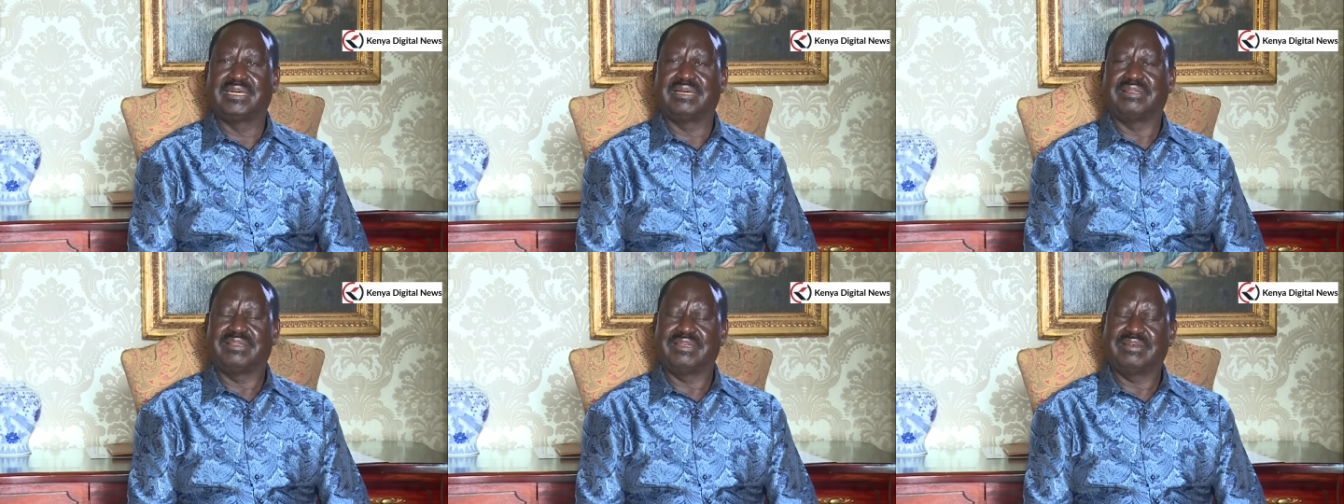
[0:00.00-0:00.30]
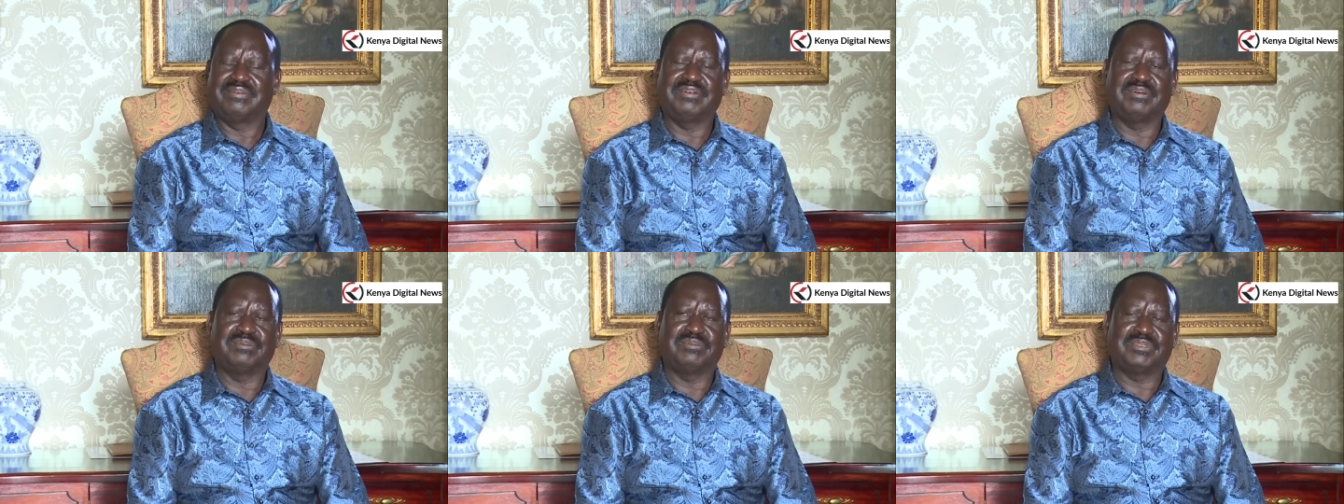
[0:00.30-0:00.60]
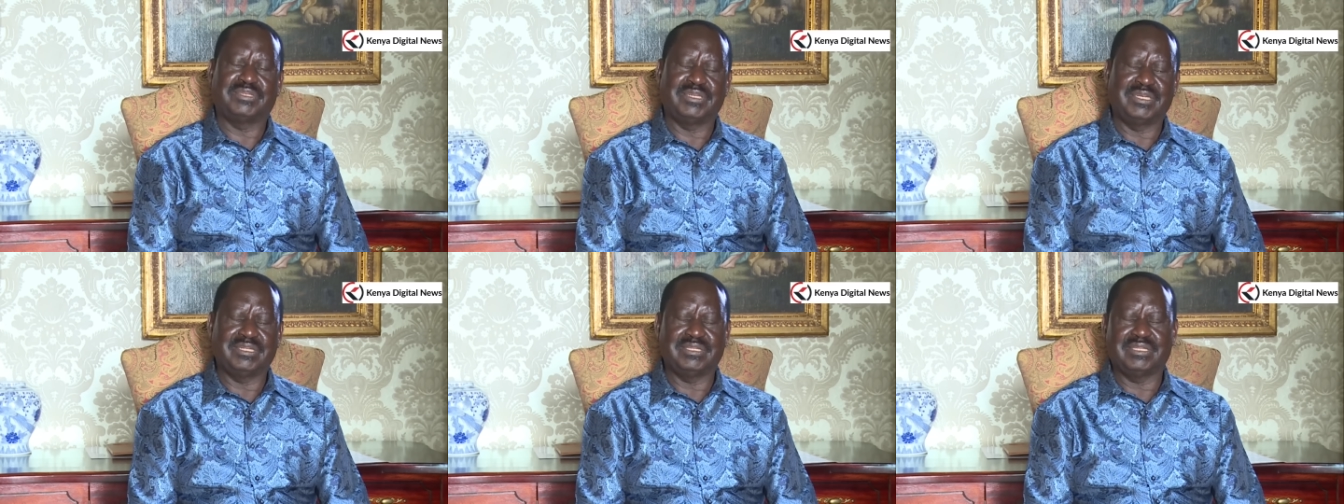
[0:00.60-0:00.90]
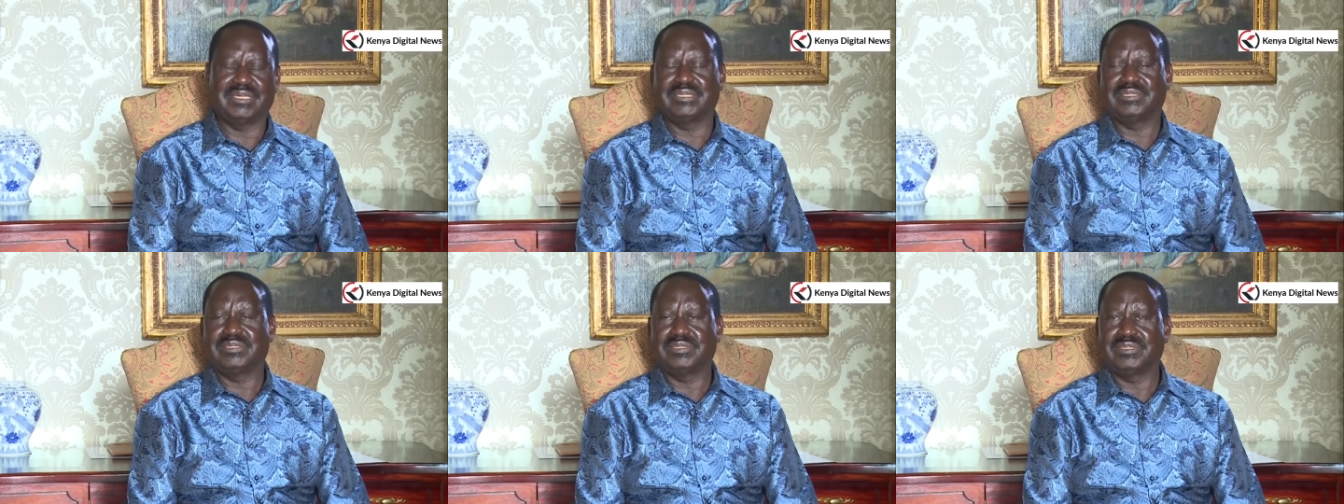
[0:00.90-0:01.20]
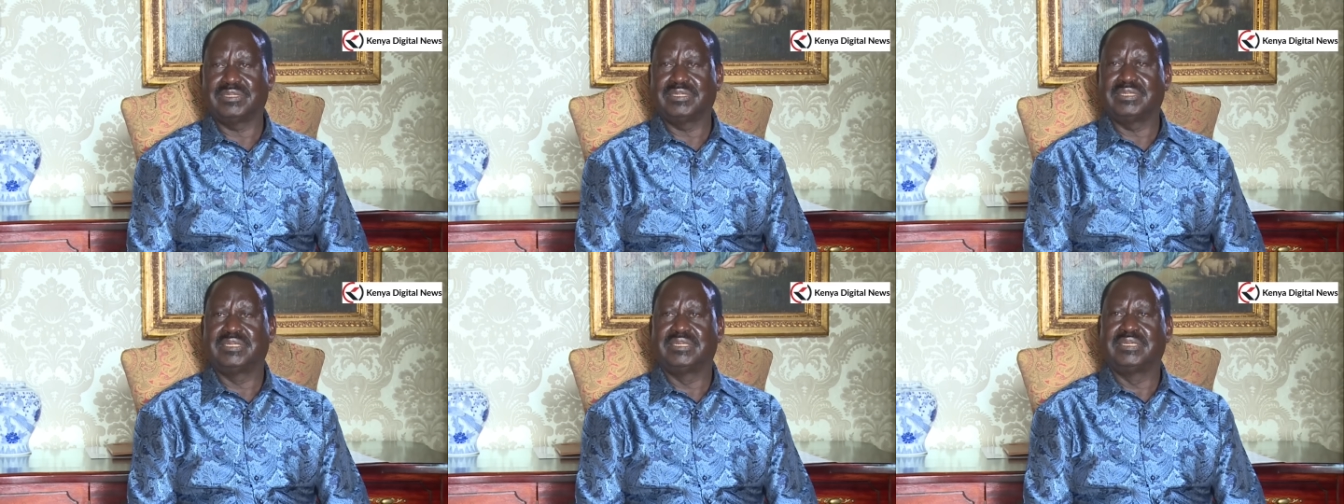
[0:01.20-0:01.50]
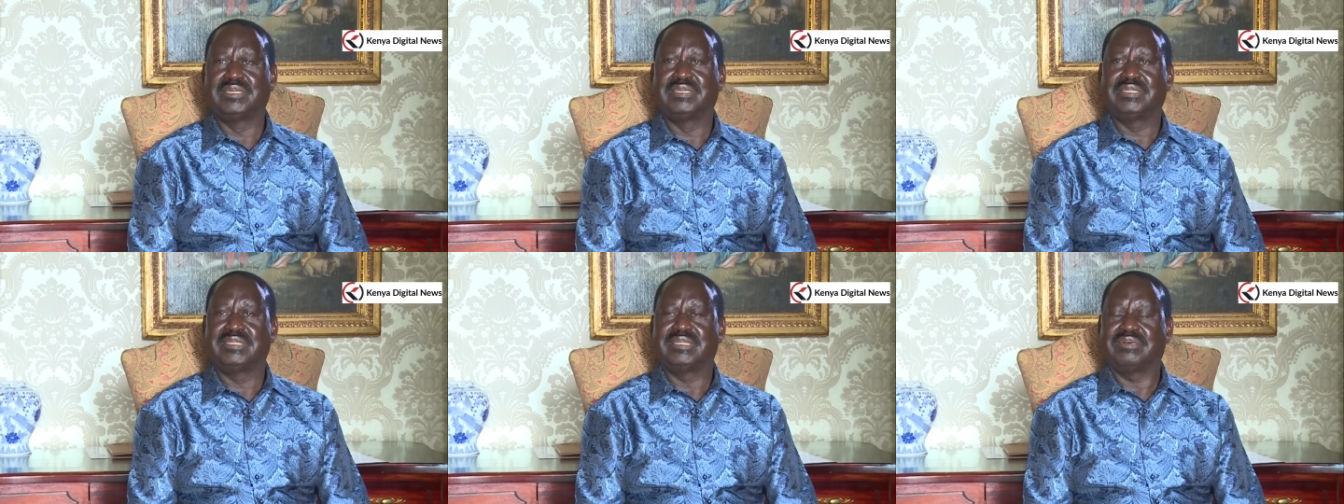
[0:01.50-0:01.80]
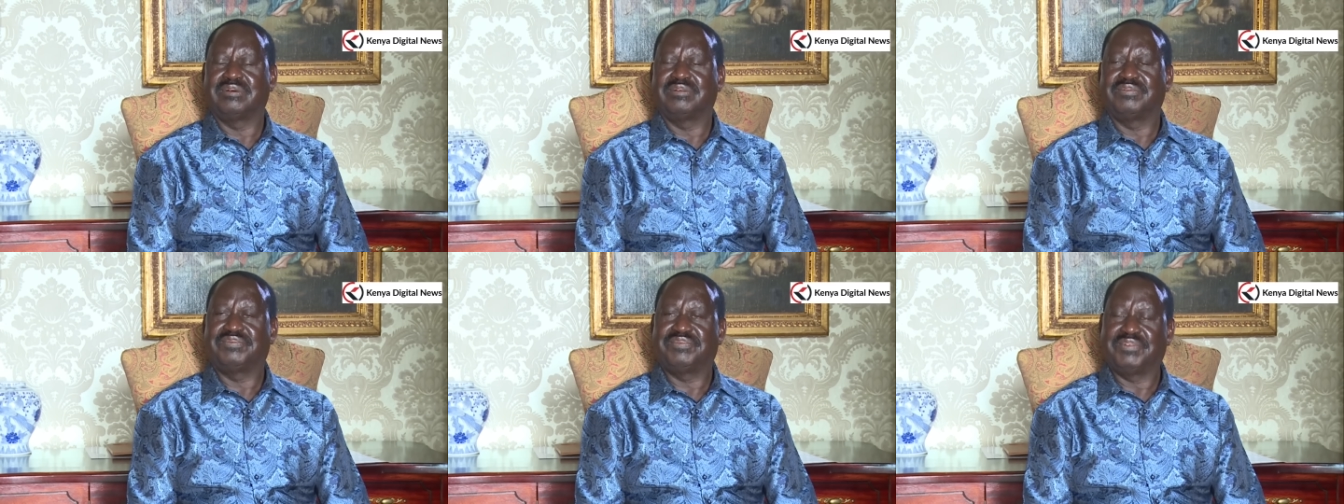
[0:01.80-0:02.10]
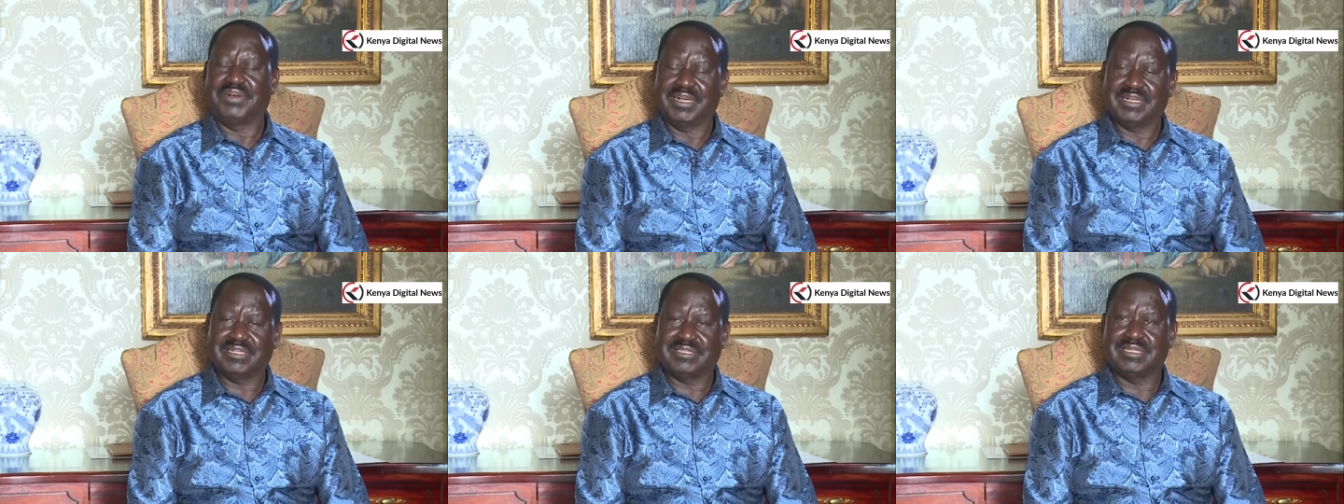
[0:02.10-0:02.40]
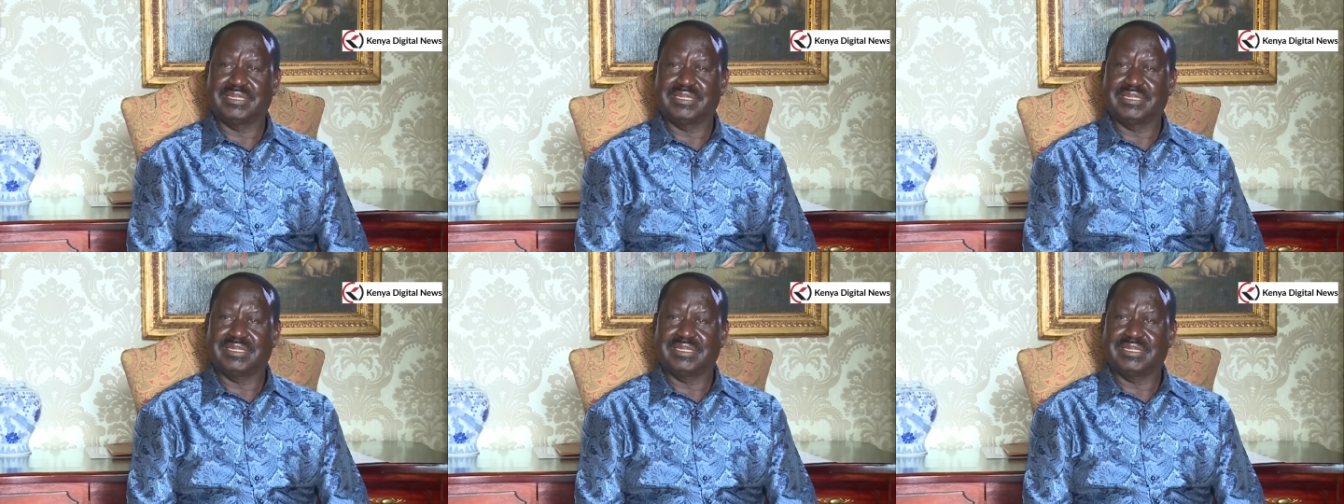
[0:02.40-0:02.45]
And therefore, I'm saying that the facts